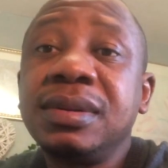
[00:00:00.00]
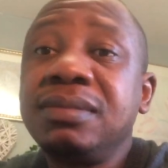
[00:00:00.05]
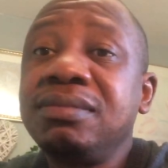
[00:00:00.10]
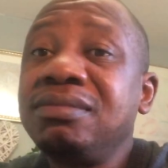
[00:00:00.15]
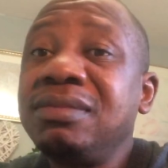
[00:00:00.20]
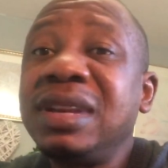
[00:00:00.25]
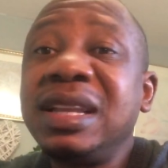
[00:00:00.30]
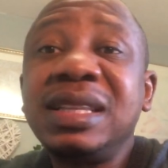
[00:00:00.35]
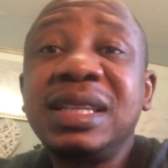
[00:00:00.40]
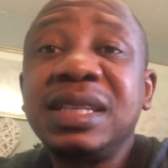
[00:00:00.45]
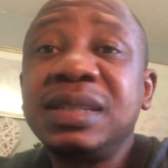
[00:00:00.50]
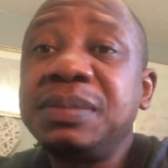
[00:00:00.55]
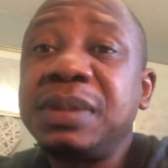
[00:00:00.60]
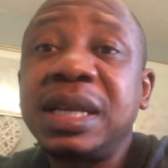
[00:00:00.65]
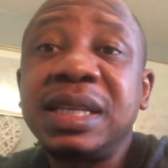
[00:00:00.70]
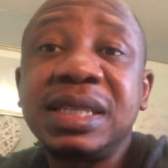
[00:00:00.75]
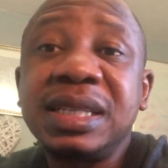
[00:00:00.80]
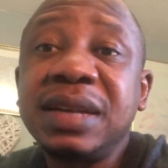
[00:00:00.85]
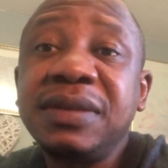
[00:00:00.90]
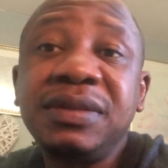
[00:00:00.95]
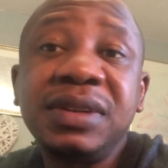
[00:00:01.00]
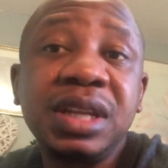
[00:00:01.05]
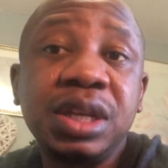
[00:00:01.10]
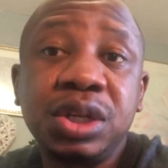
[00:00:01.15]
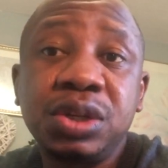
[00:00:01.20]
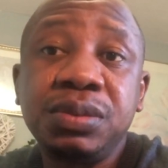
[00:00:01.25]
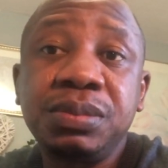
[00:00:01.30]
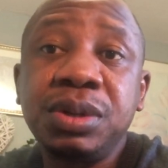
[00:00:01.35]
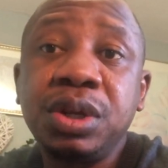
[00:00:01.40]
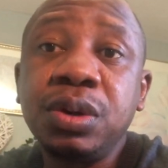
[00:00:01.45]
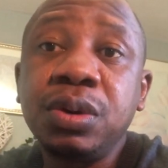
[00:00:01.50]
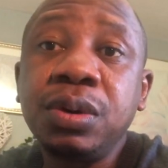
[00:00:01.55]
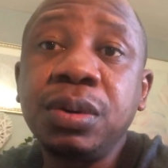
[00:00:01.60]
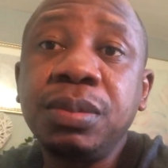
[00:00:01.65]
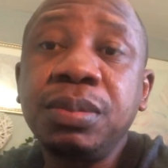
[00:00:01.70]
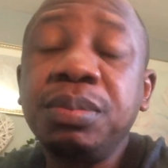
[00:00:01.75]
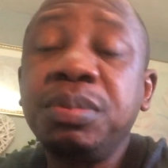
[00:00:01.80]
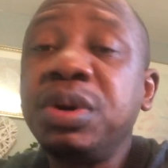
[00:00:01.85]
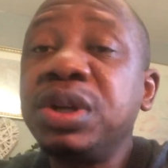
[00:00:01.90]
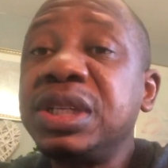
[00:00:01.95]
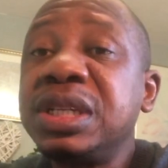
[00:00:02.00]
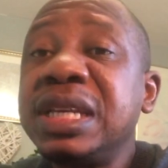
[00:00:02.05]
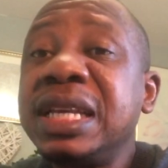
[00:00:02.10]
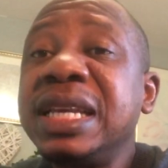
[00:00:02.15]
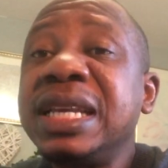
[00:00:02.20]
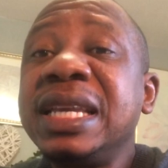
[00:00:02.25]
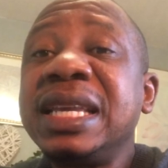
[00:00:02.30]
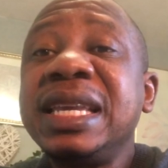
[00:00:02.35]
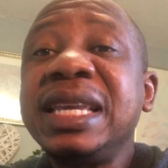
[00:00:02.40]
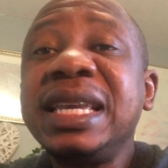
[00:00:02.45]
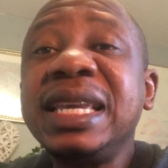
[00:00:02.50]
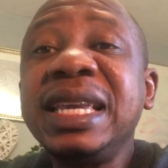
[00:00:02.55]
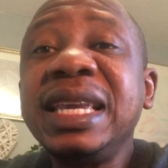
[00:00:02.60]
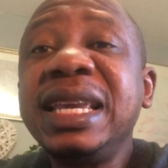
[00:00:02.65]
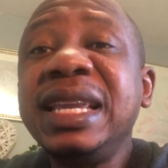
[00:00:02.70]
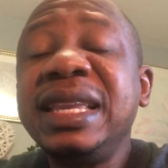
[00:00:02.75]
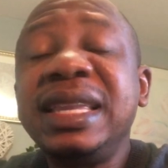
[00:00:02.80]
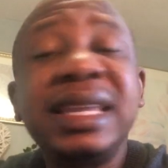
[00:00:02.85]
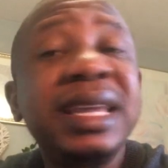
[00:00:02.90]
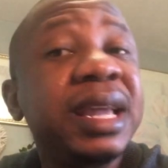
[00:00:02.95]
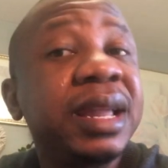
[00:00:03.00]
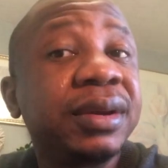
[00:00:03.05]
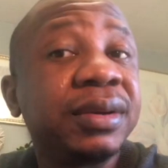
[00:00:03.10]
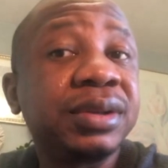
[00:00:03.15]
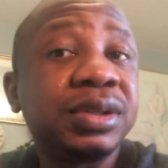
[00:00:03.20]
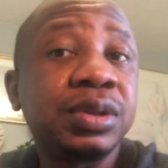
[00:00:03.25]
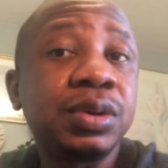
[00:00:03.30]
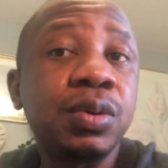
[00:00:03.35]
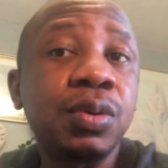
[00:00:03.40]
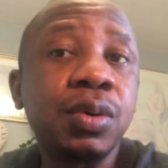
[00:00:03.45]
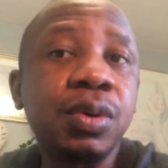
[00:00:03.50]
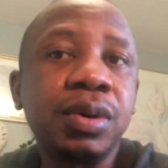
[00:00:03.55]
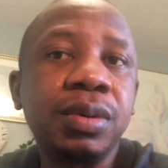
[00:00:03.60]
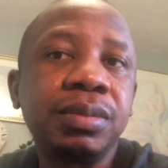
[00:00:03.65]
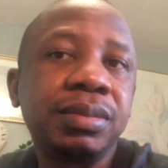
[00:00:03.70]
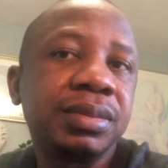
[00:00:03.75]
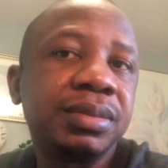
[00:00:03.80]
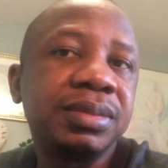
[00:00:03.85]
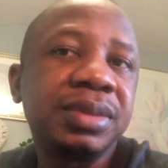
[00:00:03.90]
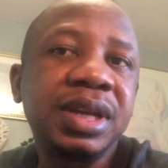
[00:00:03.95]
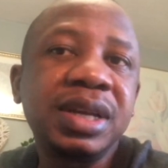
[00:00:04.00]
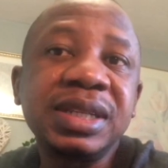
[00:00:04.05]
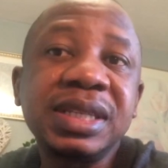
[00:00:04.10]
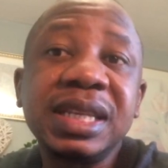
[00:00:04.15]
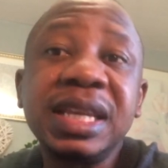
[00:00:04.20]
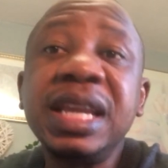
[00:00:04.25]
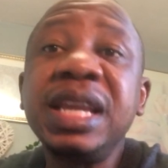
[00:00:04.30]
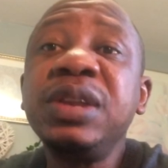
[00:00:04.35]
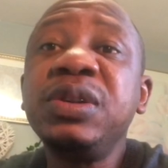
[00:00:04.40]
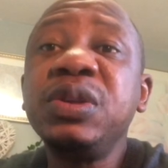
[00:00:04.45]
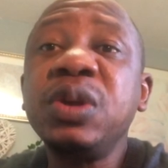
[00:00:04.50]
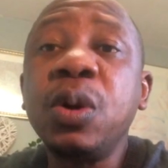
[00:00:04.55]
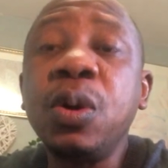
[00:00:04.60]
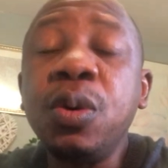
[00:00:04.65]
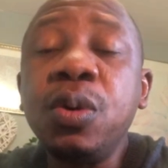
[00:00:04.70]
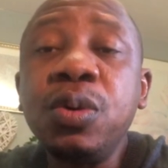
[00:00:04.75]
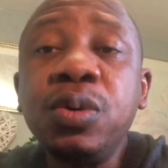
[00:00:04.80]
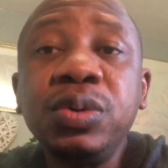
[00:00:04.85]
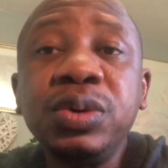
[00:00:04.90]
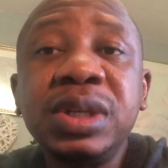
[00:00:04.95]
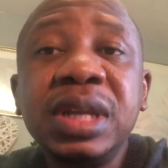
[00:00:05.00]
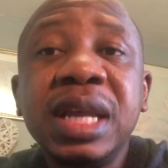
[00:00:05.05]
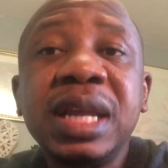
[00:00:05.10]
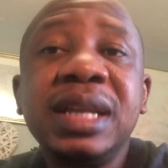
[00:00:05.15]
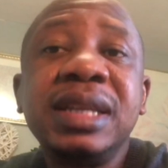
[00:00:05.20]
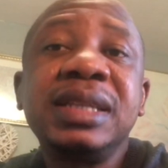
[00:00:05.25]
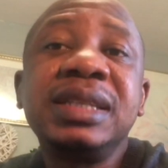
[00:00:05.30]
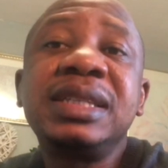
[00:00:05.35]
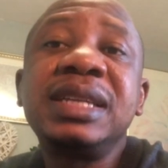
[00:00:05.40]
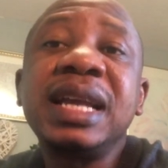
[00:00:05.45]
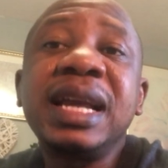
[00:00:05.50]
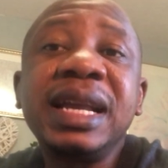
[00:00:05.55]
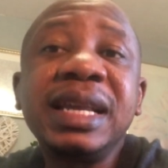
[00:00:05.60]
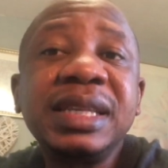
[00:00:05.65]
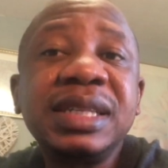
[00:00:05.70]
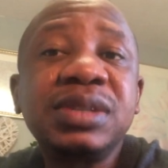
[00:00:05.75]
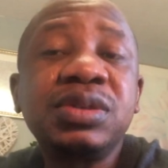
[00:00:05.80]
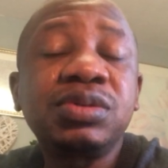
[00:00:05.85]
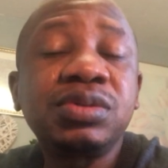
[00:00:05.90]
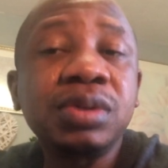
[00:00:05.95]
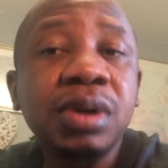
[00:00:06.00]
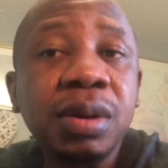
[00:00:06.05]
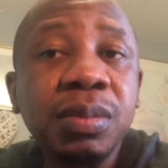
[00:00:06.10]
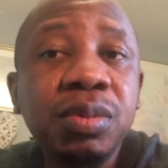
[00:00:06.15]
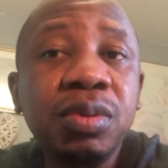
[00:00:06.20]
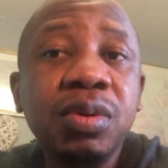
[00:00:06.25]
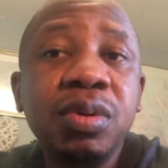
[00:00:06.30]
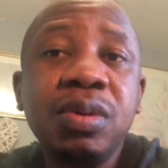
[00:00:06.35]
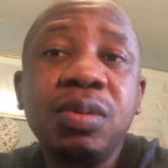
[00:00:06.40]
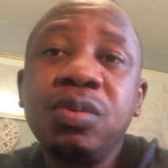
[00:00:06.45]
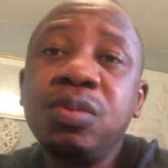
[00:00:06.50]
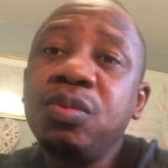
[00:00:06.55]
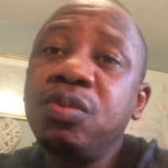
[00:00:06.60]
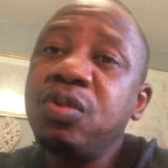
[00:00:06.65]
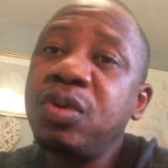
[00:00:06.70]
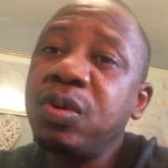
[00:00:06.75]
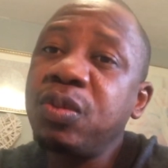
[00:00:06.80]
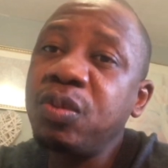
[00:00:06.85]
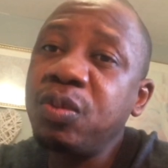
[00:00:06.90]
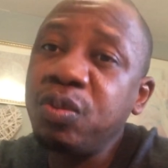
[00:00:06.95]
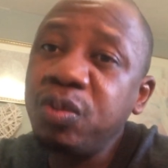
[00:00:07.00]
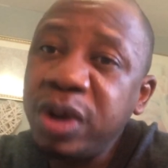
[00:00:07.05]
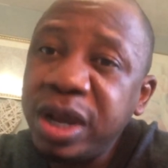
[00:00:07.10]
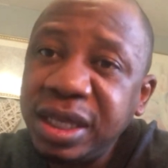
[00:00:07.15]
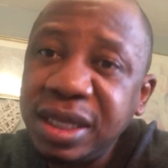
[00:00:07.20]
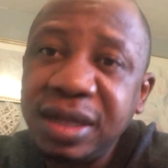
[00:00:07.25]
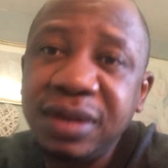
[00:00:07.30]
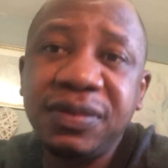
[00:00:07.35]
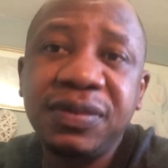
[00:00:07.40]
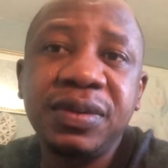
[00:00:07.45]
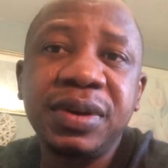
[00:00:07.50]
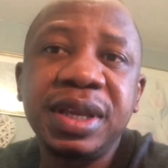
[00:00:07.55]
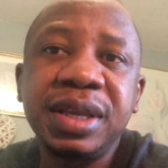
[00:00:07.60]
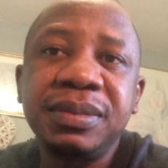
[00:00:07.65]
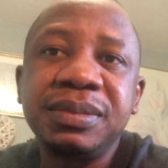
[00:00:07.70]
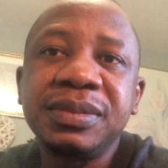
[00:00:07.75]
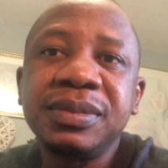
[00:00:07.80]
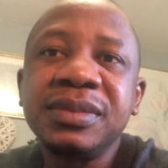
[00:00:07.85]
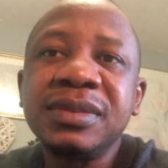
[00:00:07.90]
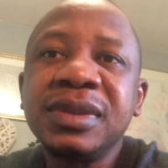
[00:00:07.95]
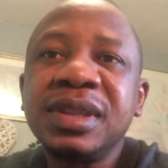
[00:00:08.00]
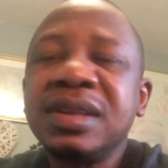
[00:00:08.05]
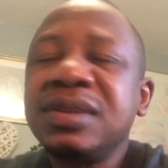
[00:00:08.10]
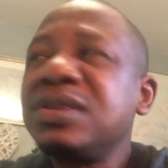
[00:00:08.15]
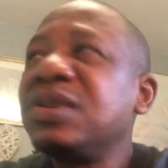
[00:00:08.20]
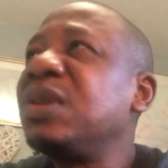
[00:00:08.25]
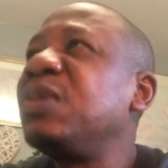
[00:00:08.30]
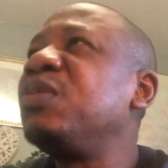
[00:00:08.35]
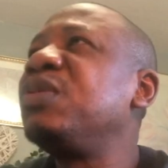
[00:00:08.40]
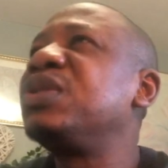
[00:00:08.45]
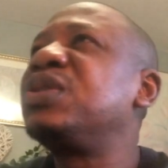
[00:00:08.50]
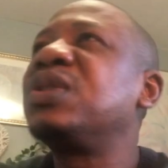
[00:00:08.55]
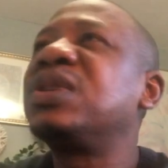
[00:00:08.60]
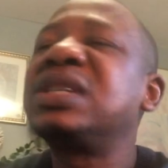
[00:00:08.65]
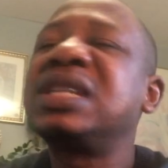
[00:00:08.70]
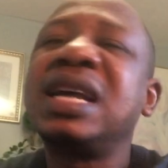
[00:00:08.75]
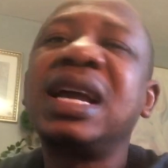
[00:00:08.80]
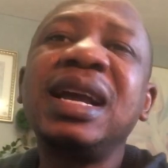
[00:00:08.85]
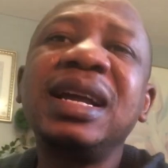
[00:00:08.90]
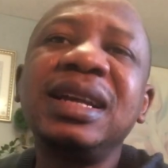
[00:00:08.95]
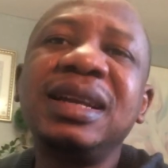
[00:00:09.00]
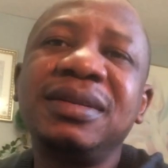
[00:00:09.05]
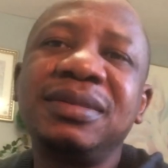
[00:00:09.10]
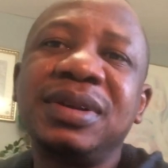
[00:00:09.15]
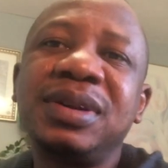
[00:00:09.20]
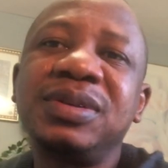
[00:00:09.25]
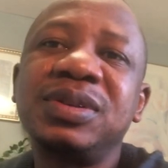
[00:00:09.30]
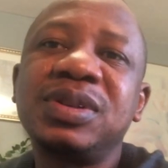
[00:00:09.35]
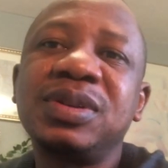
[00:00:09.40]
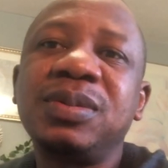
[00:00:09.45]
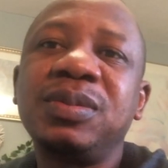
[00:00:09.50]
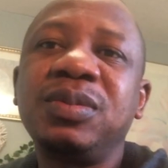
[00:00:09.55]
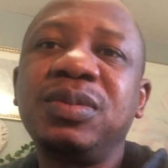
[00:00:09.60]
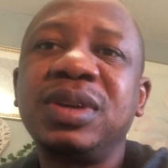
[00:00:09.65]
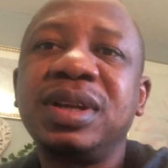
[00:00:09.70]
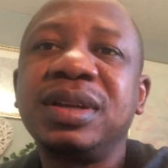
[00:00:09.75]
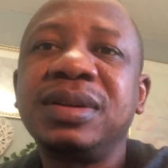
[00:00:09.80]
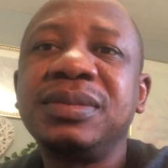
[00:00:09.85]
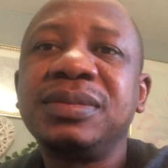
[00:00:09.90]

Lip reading: latest by 7 he should be home, but he dare not go home because he knows there is trouble waiting for him. So he will just hang around somewhere.